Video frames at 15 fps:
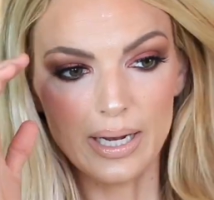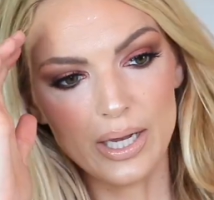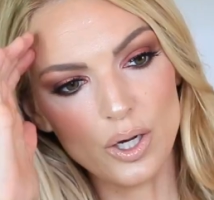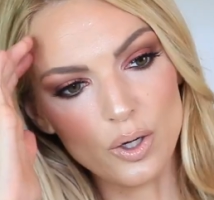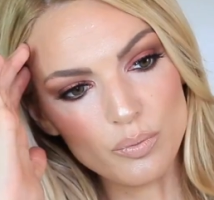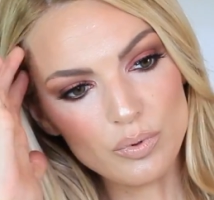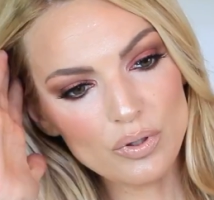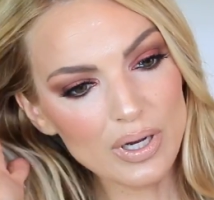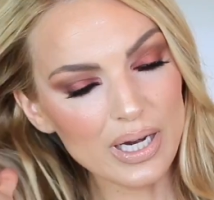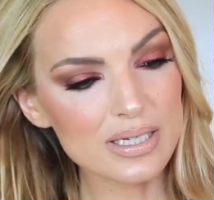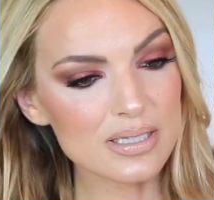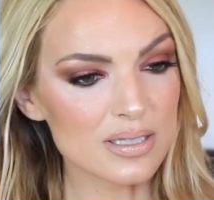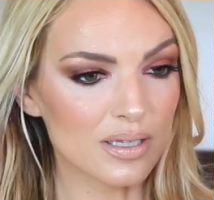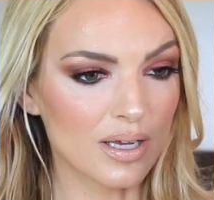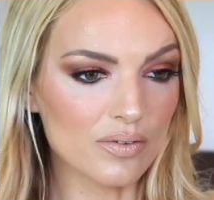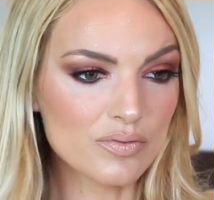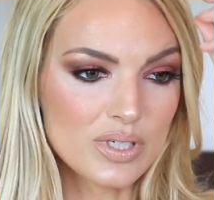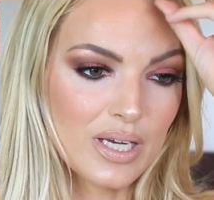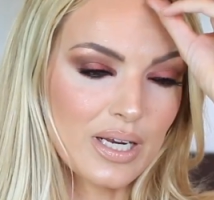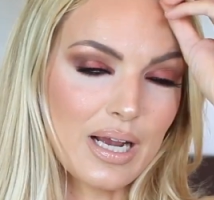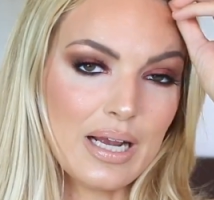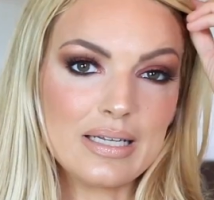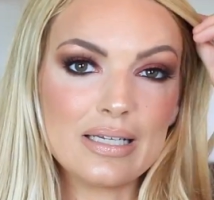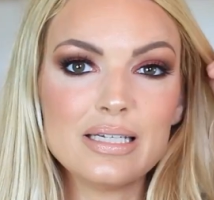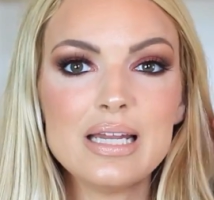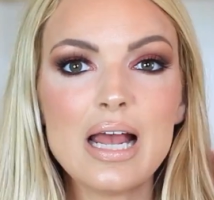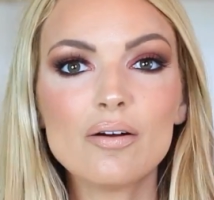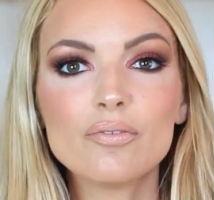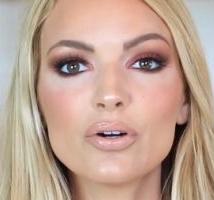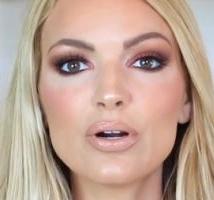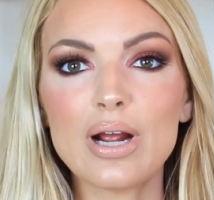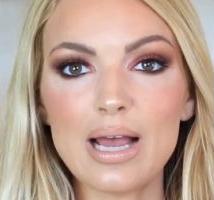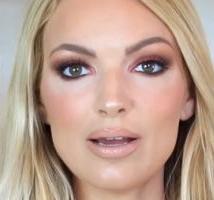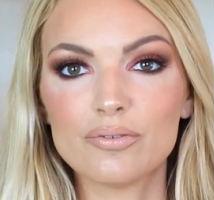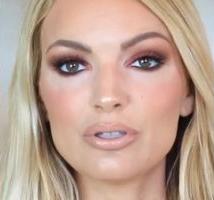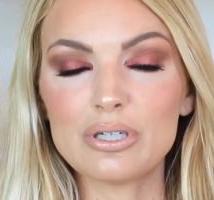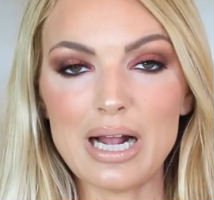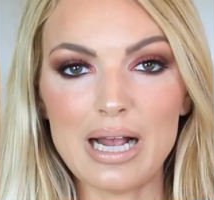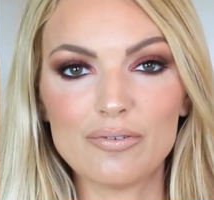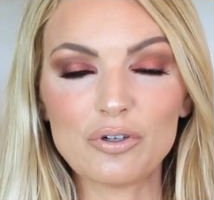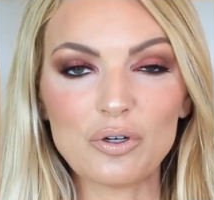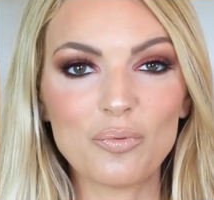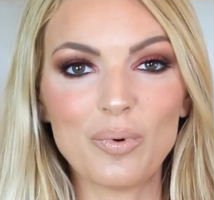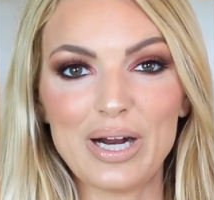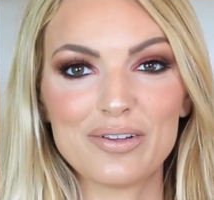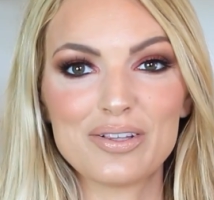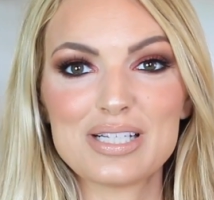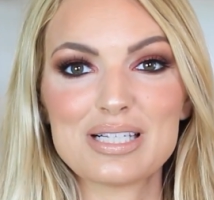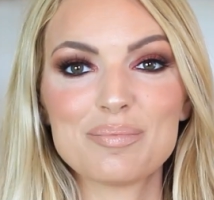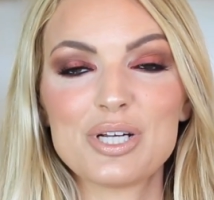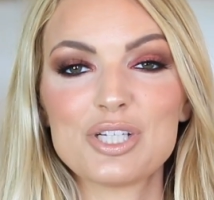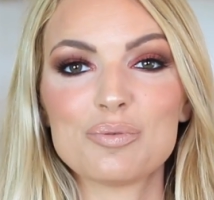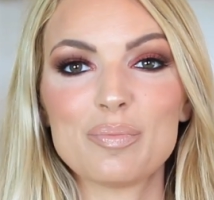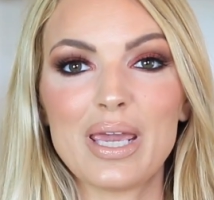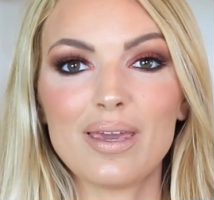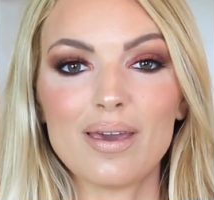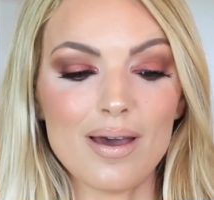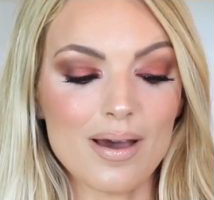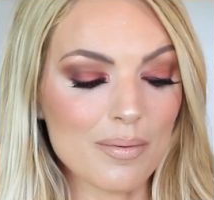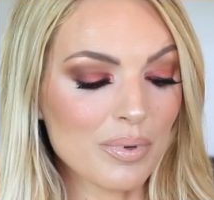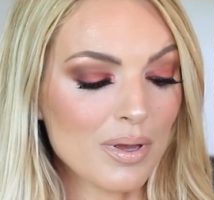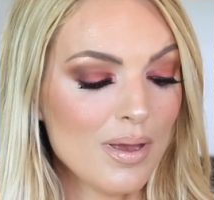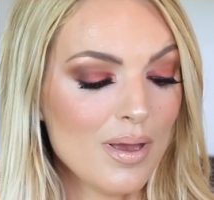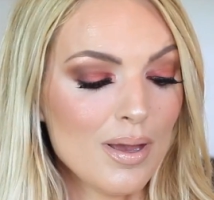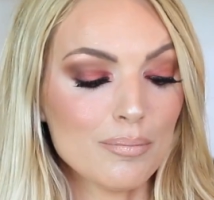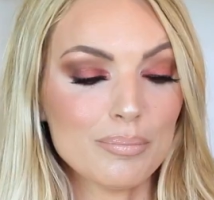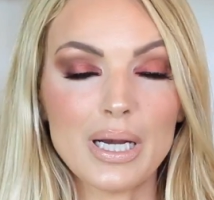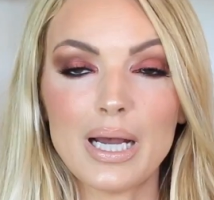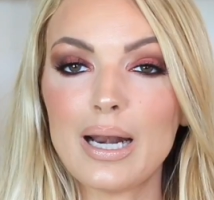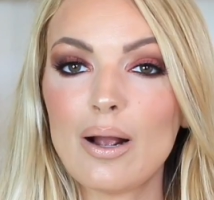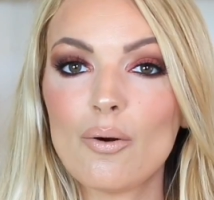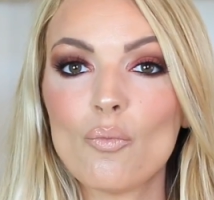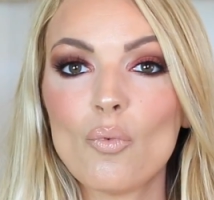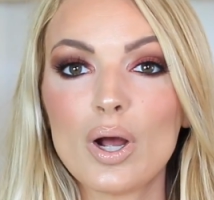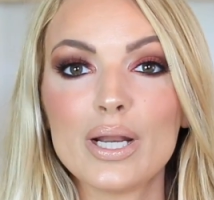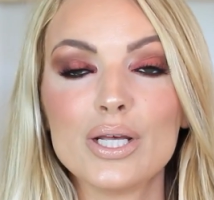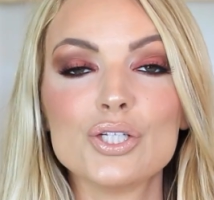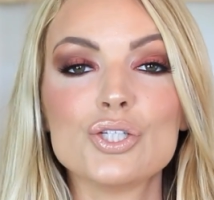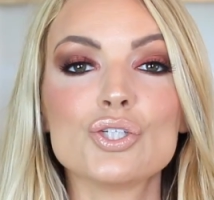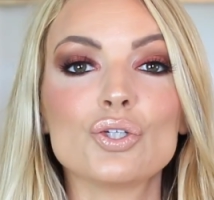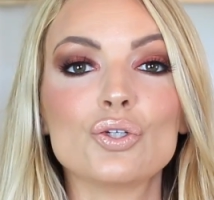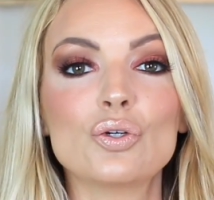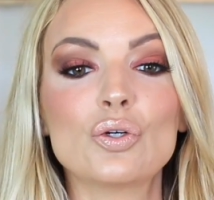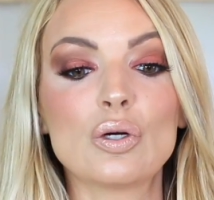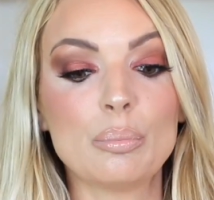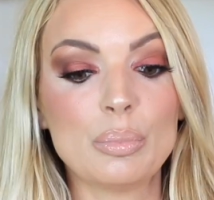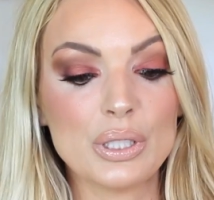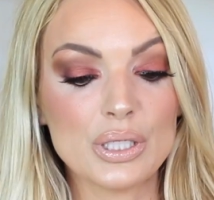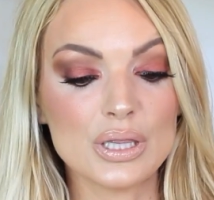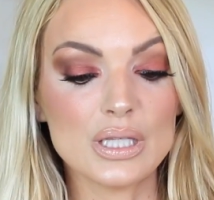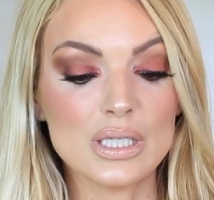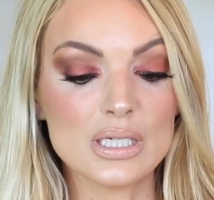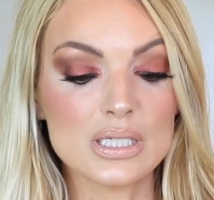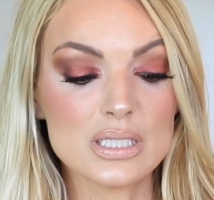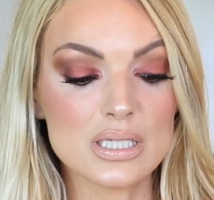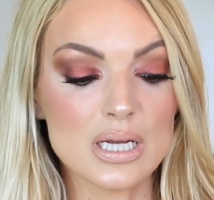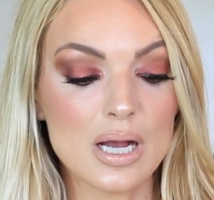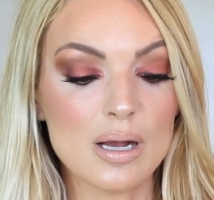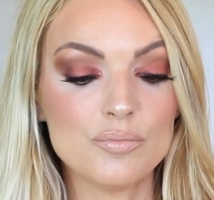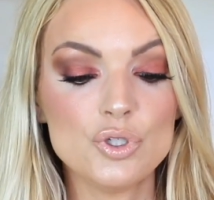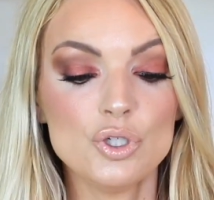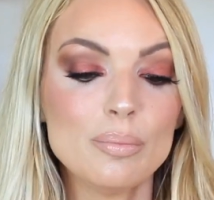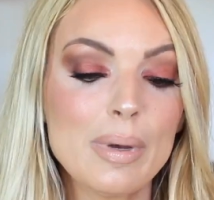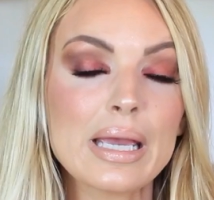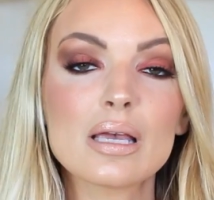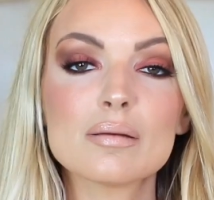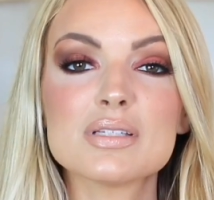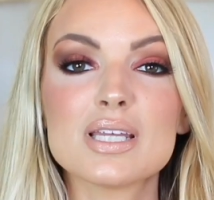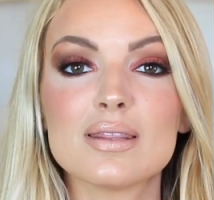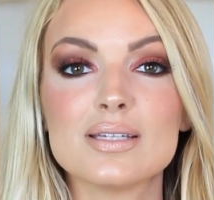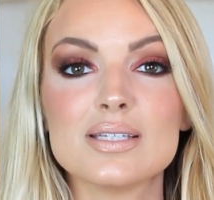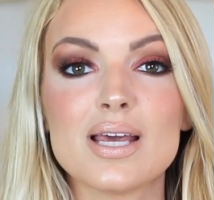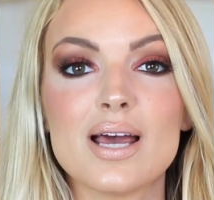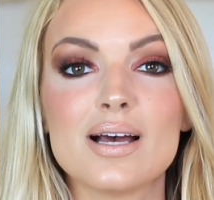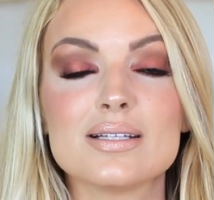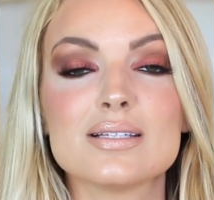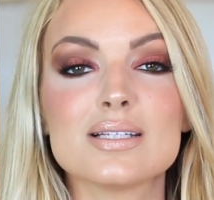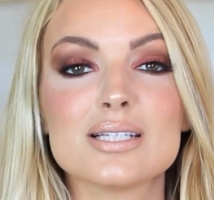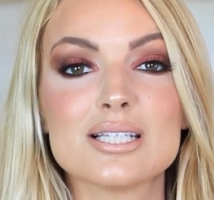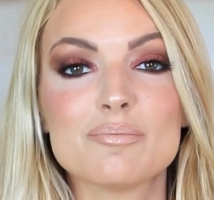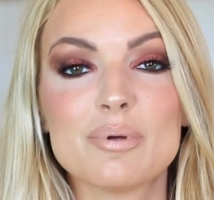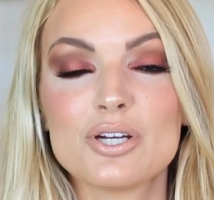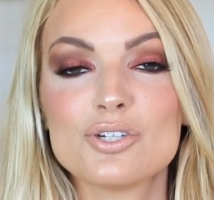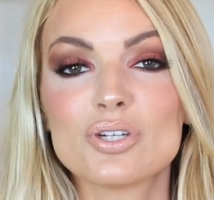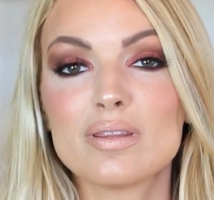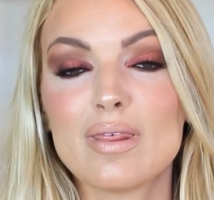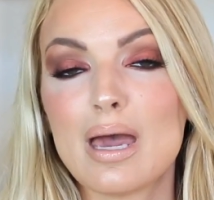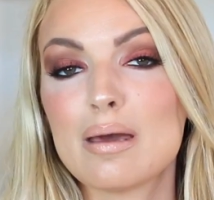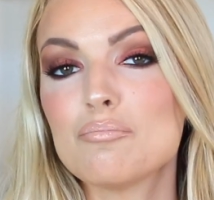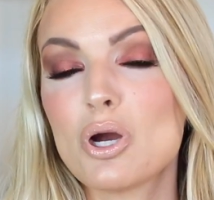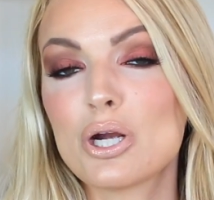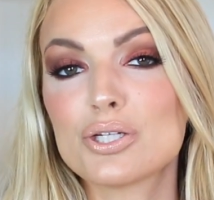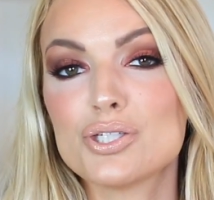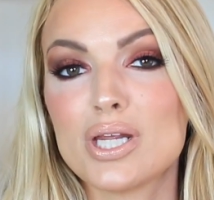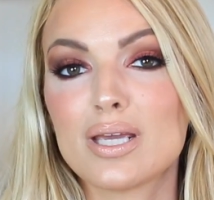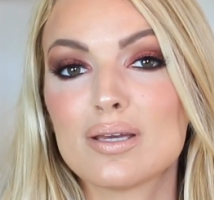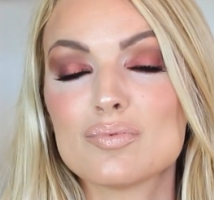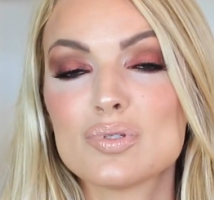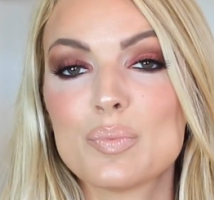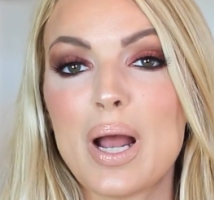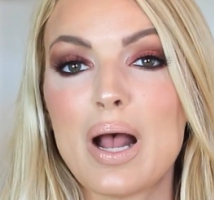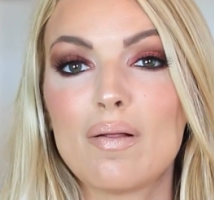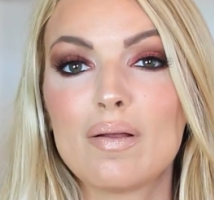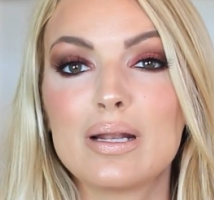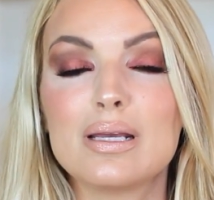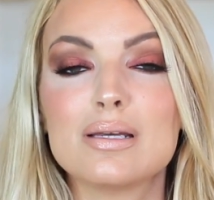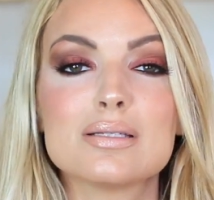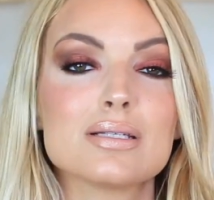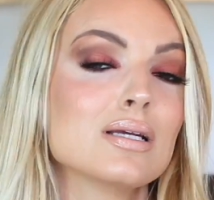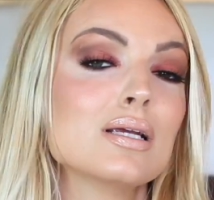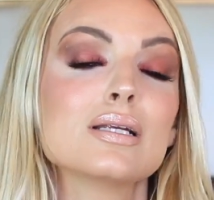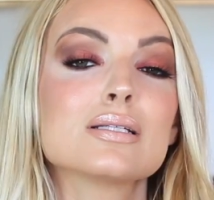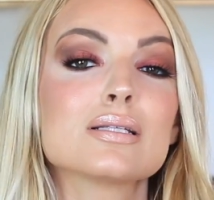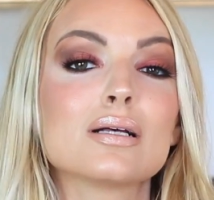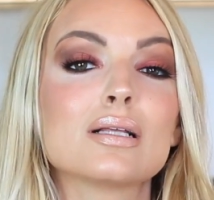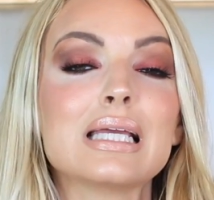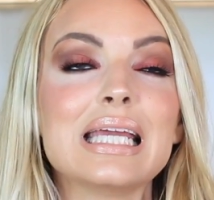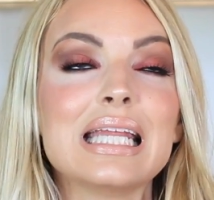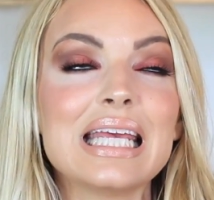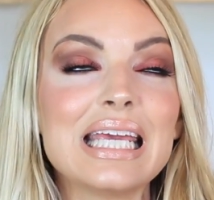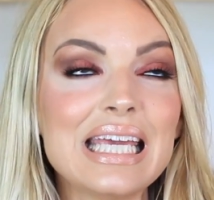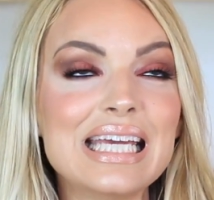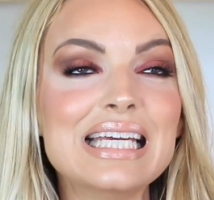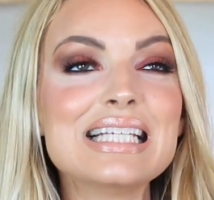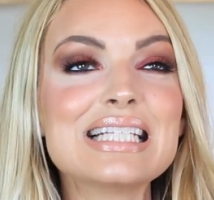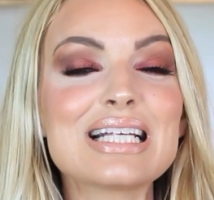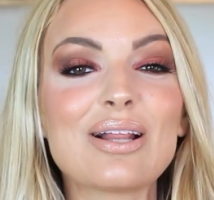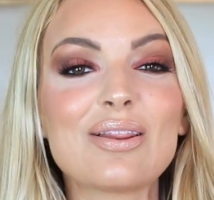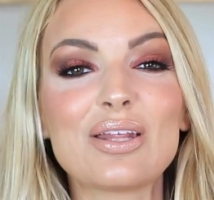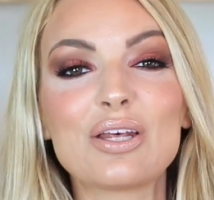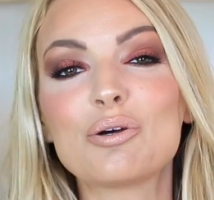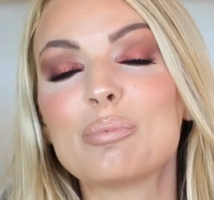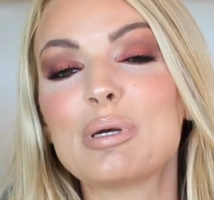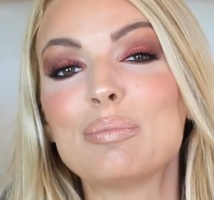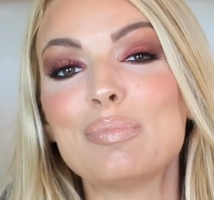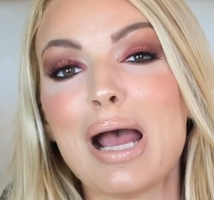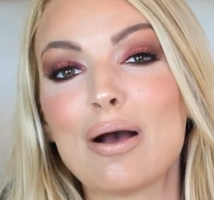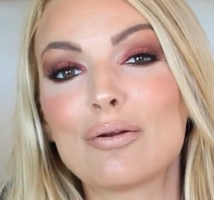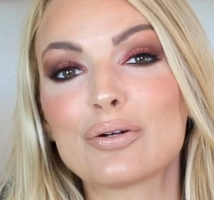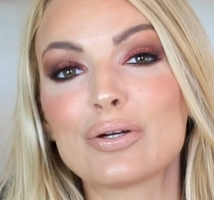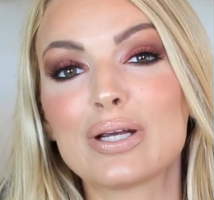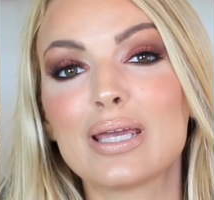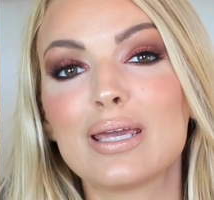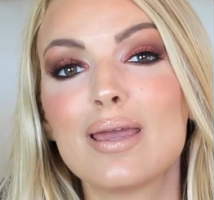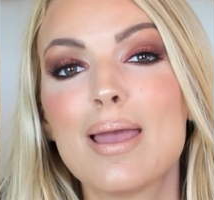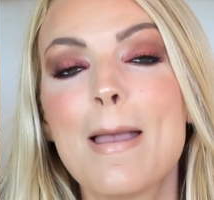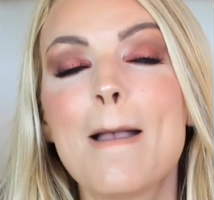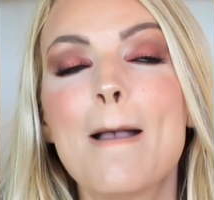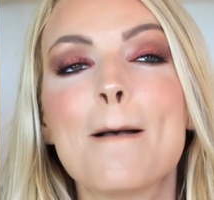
I hope you guys loved it. I never ever ever wear this much makeup, but I wanted to put this new makeup to the test, especially that Marc Jacobs palette. It is a little bit powdery,